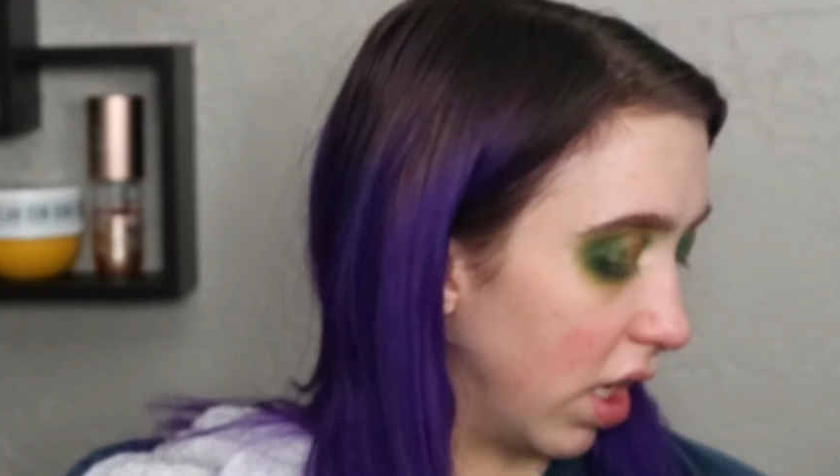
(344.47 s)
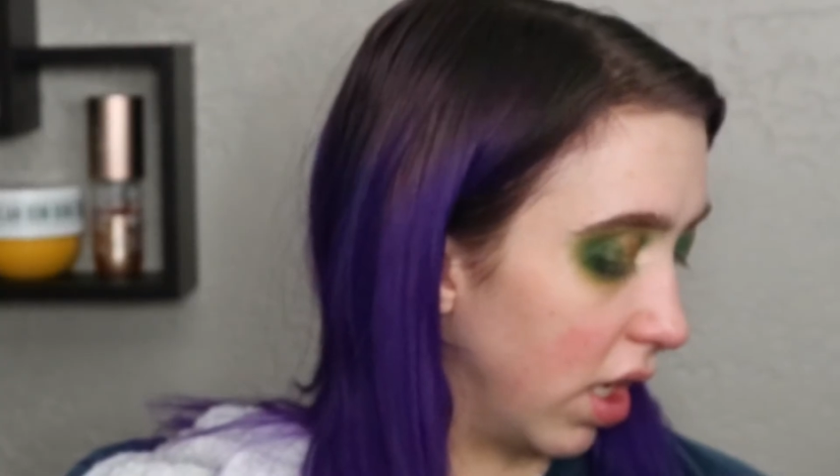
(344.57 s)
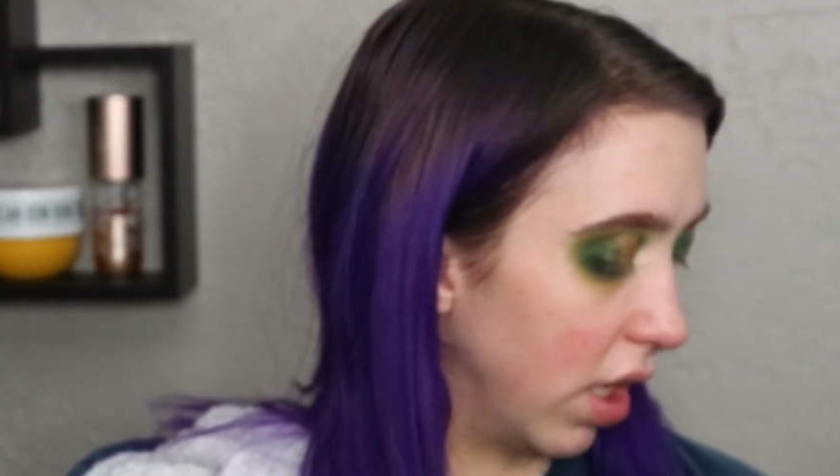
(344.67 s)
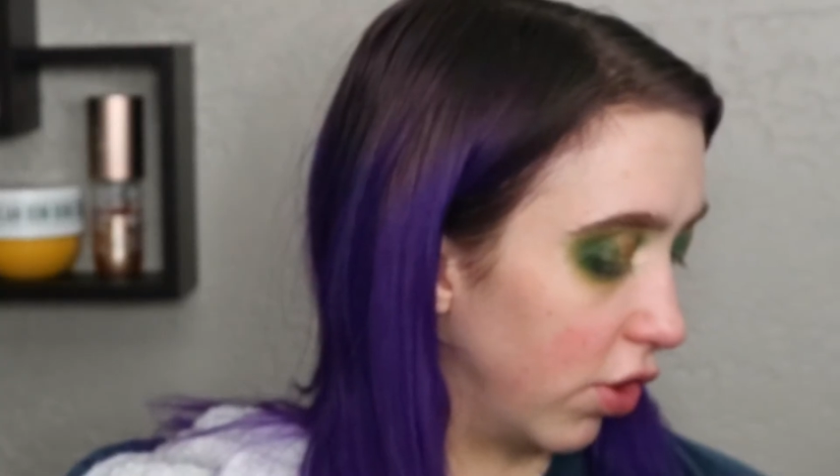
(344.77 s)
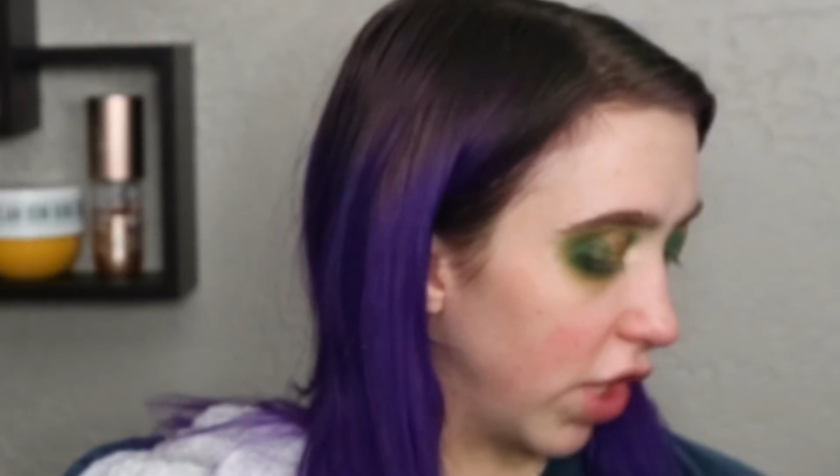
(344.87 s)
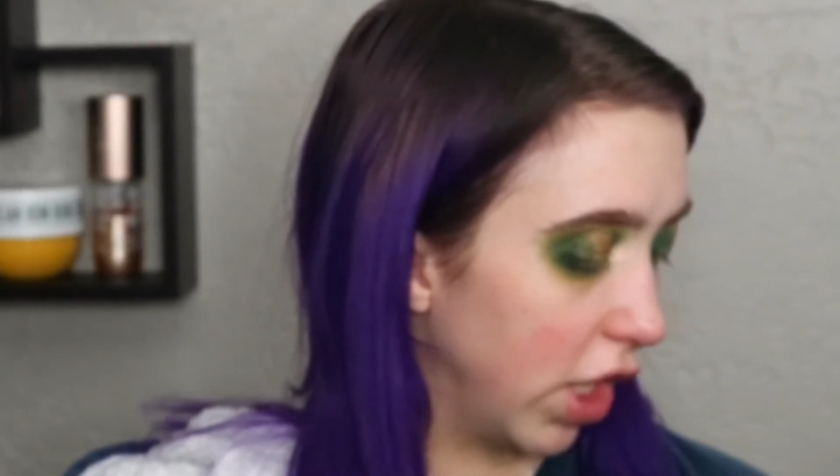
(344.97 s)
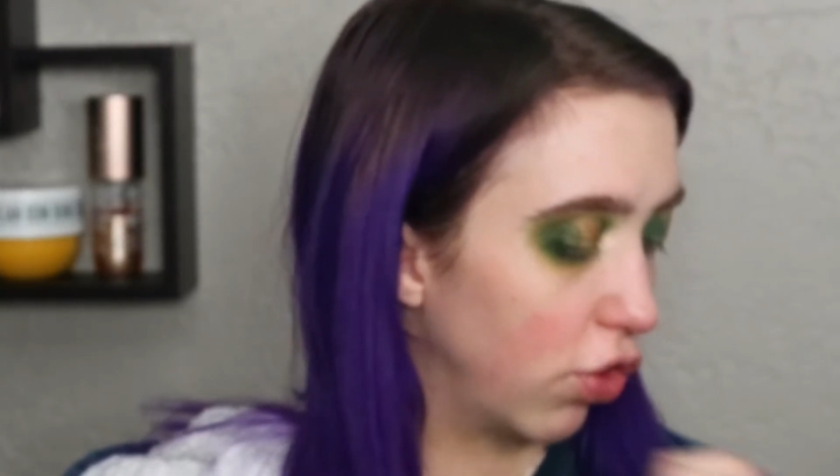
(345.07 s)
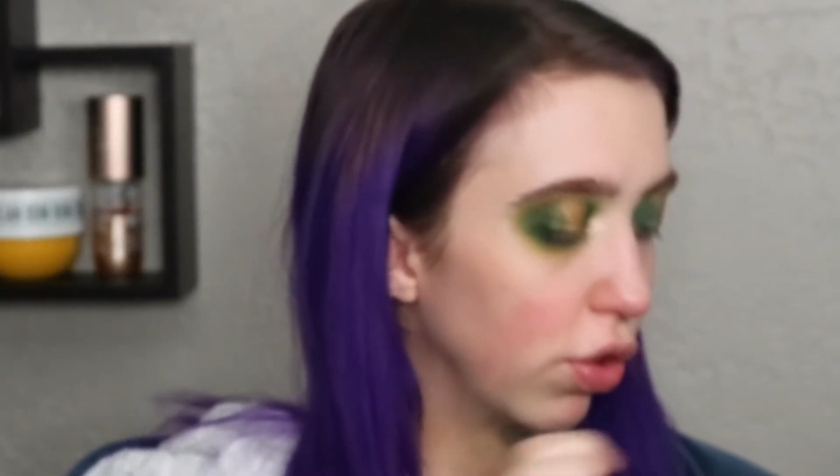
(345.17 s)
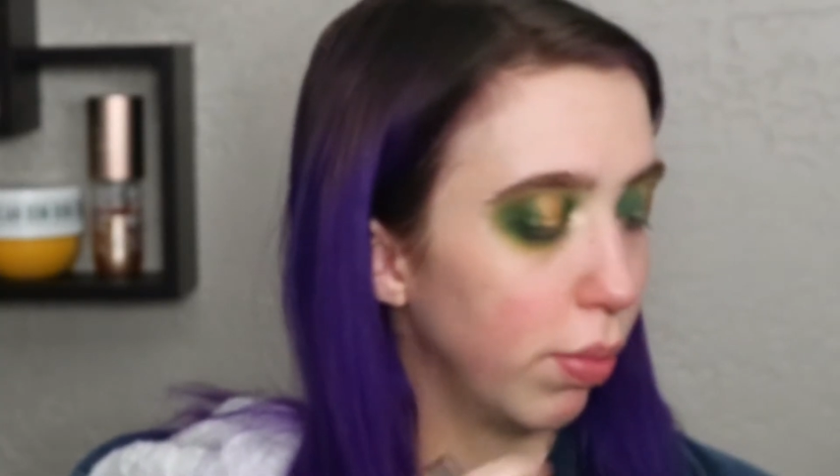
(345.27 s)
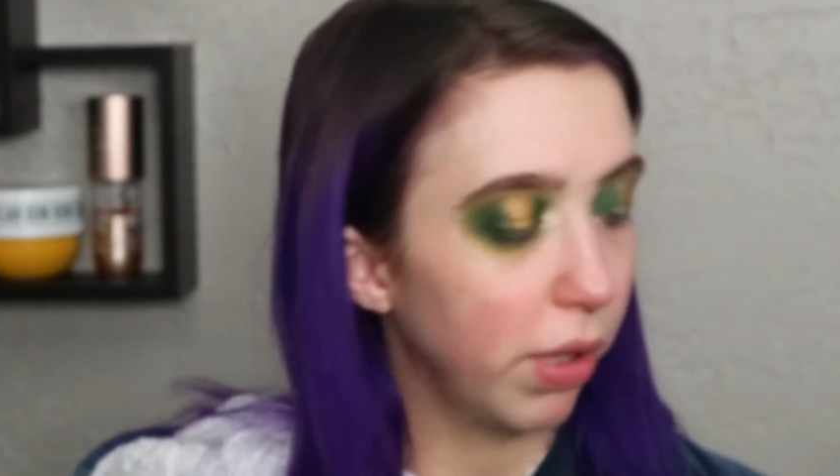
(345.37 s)
The shade
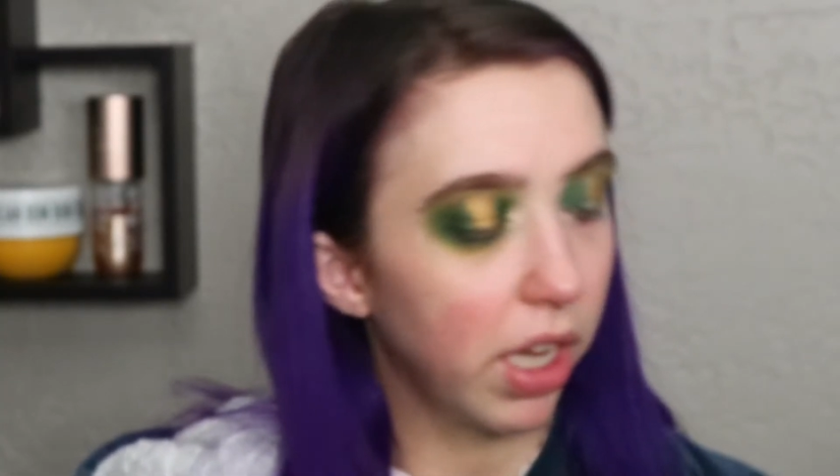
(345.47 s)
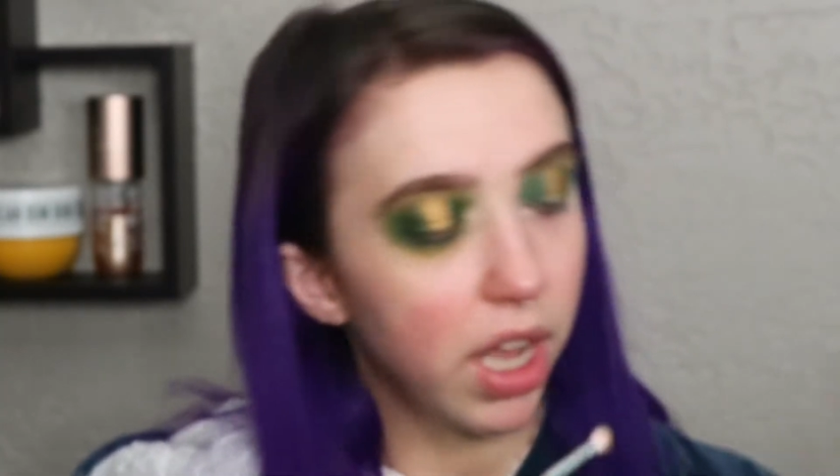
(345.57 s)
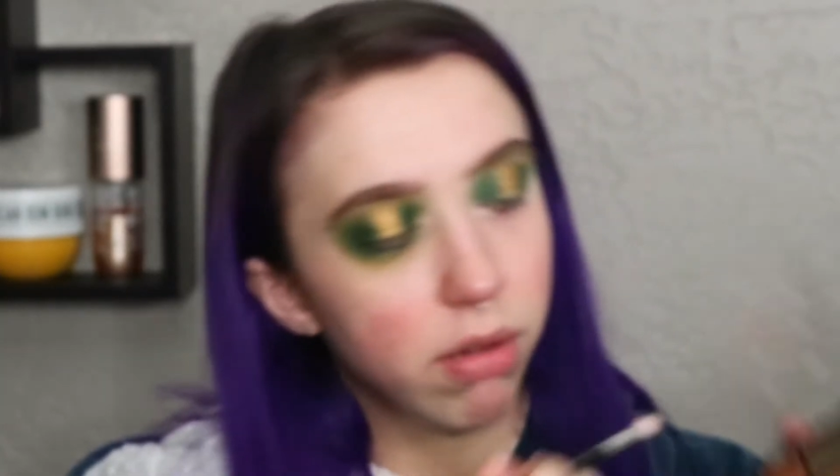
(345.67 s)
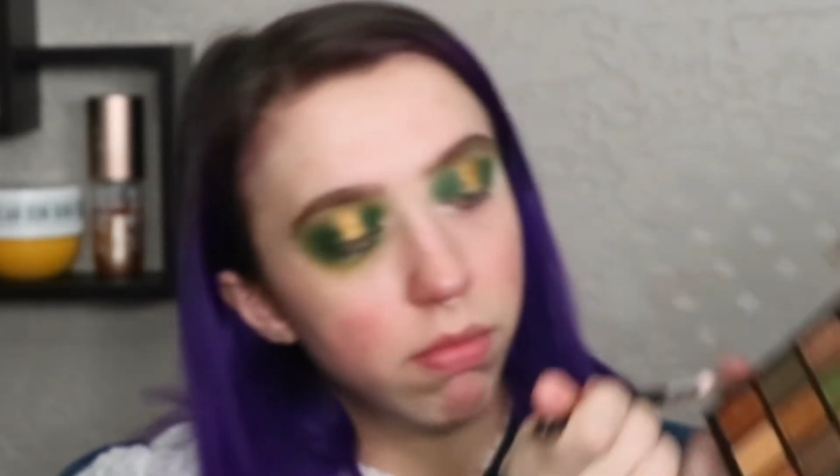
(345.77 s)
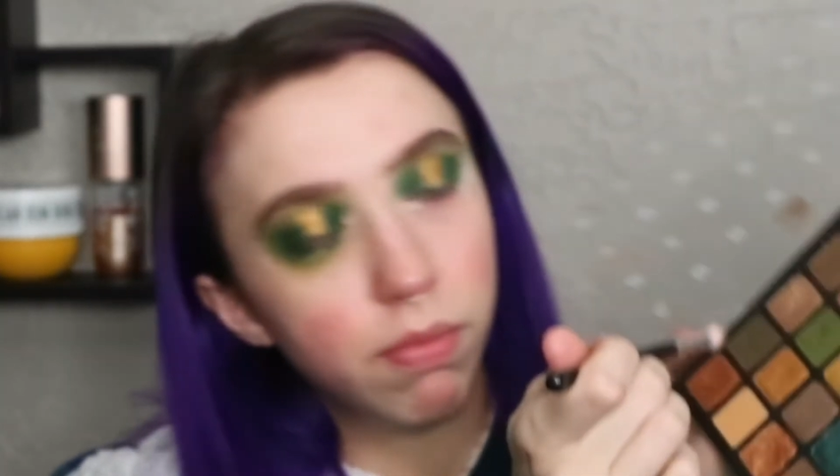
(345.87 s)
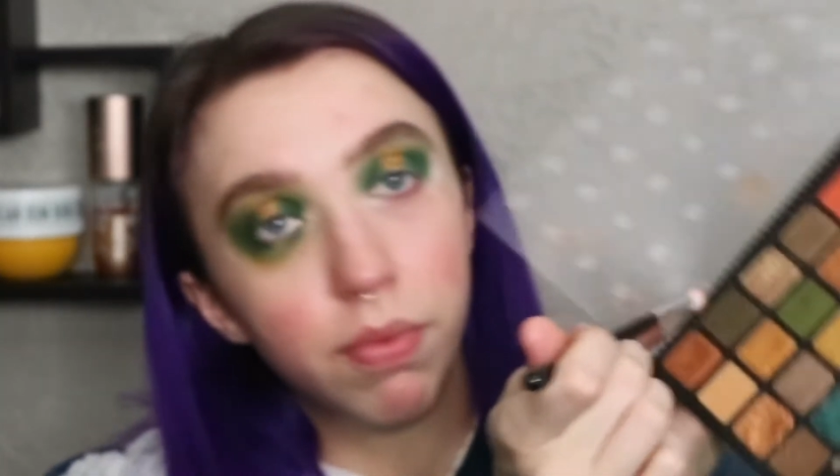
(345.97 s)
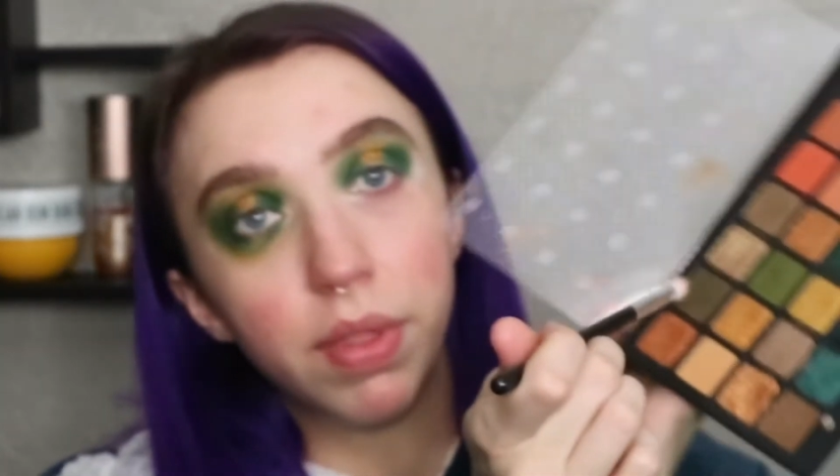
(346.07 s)
Troop again,